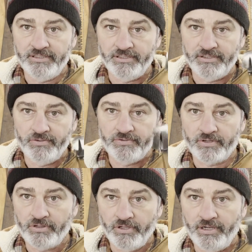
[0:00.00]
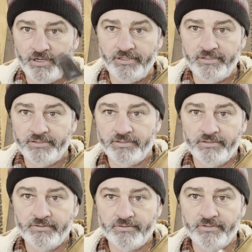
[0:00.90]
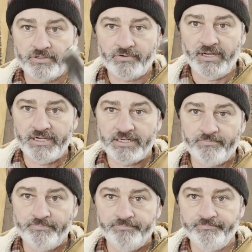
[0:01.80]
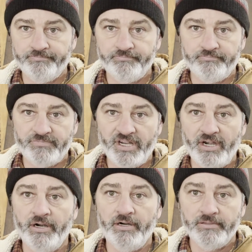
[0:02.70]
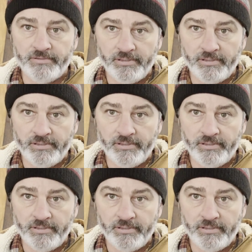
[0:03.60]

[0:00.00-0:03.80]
You can use a claw to scratch, tear,